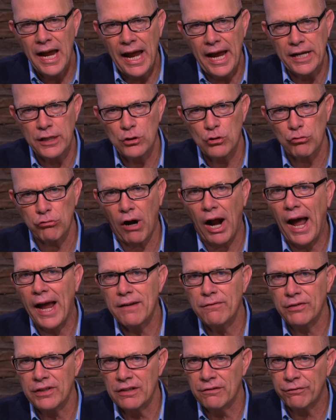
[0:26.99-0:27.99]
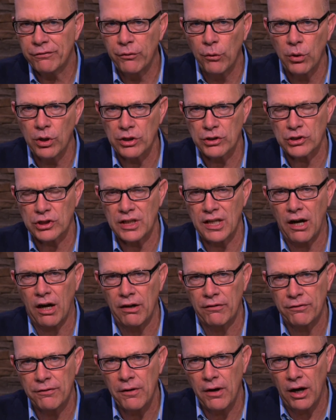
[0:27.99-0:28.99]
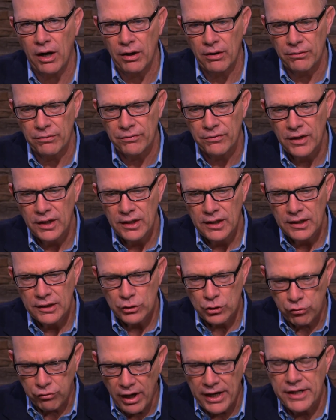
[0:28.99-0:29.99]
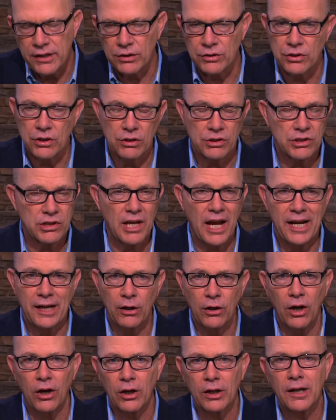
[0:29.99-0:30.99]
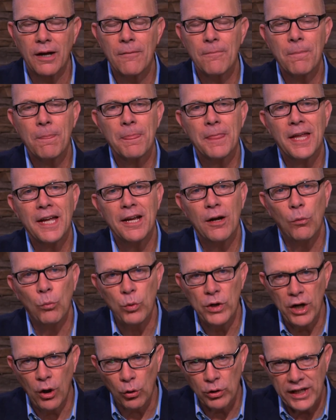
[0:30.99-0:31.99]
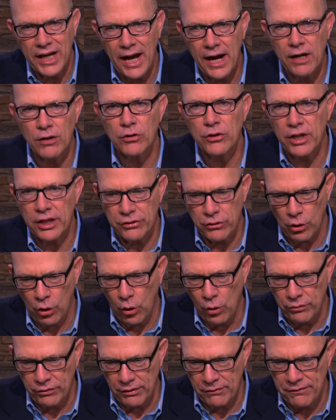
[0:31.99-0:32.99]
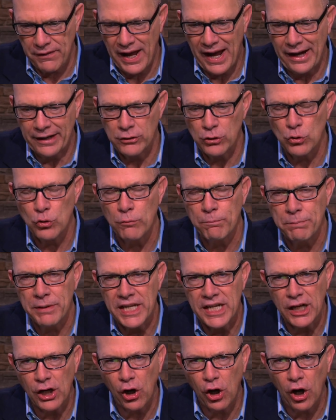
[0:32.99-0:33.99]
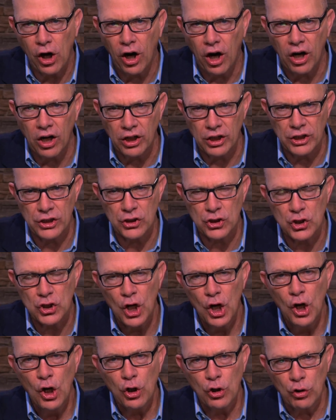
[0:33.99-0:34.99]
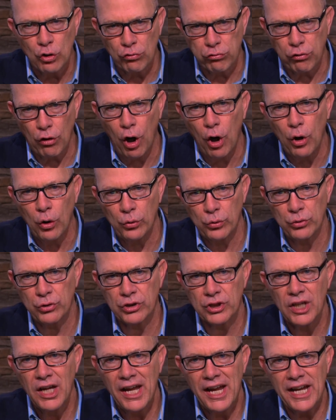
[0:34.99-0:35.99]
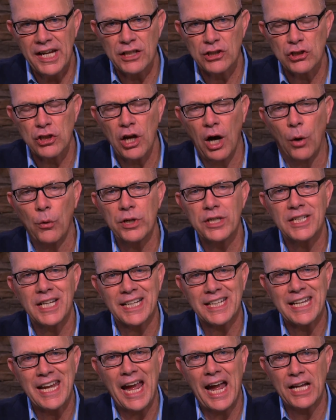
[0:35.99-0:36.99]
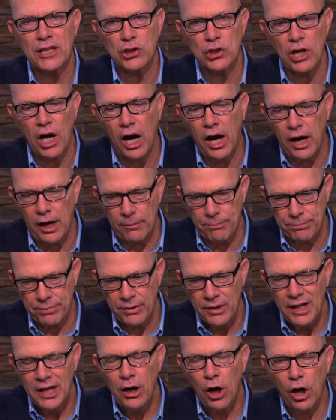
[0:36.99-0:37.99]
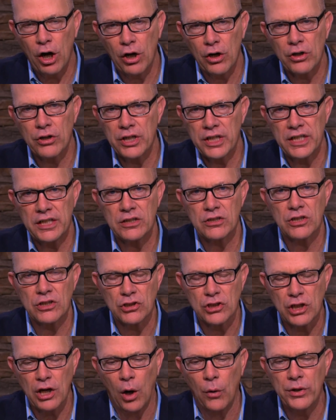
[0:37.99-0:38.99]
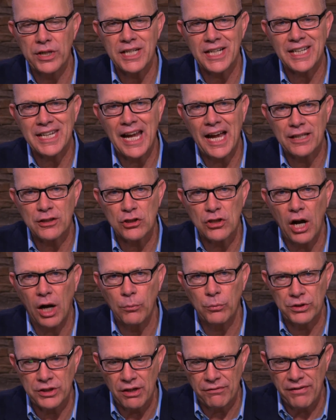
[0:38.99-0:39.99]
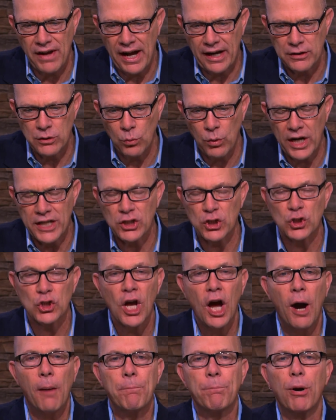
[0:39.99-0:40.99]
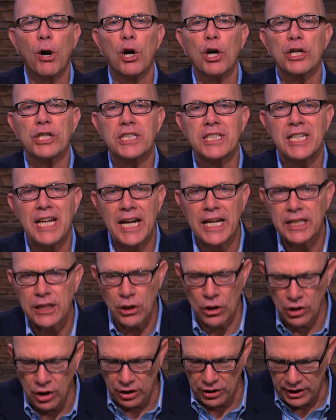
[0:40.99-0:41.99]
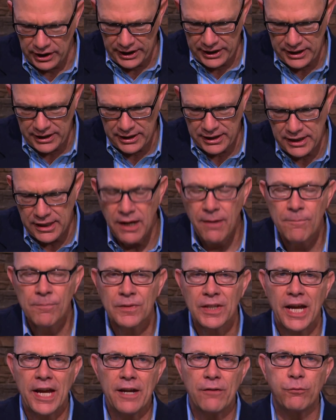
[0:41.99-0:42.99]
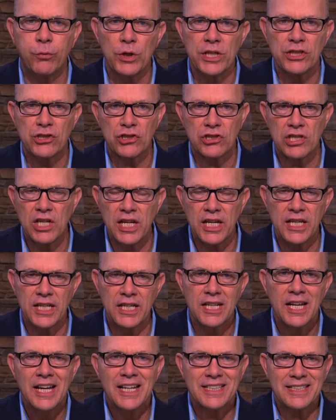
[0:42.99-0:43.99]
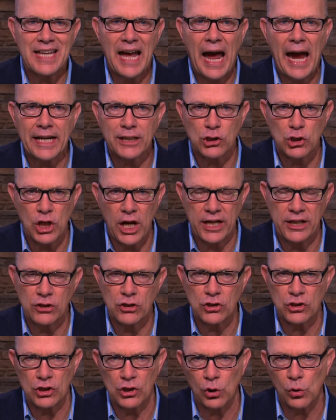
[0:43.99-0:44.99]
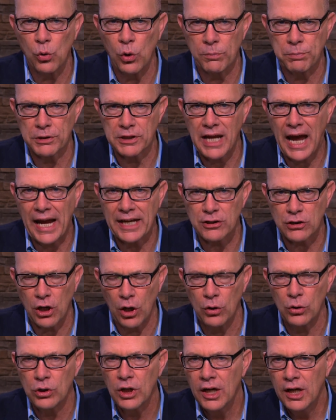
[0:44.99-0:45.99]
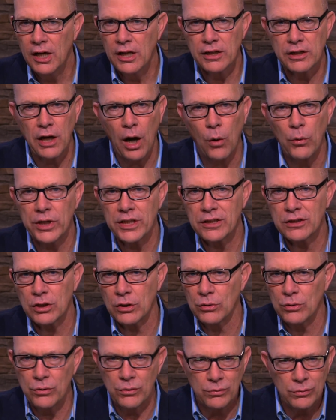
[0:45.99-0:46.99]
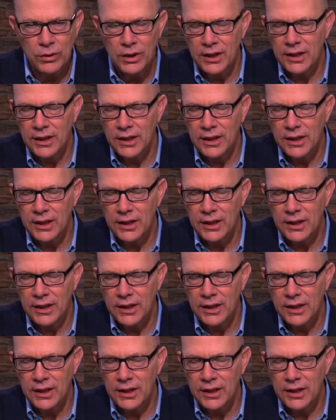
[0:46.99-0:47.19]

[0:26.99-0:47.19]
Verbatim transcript: a driving force of, of traders that are saying, look, we don't care that they're overvalued because growth is going to catch up. Earnings is going to catch up with the valuations, particularly if we see tax changes in the corporate tax code going to,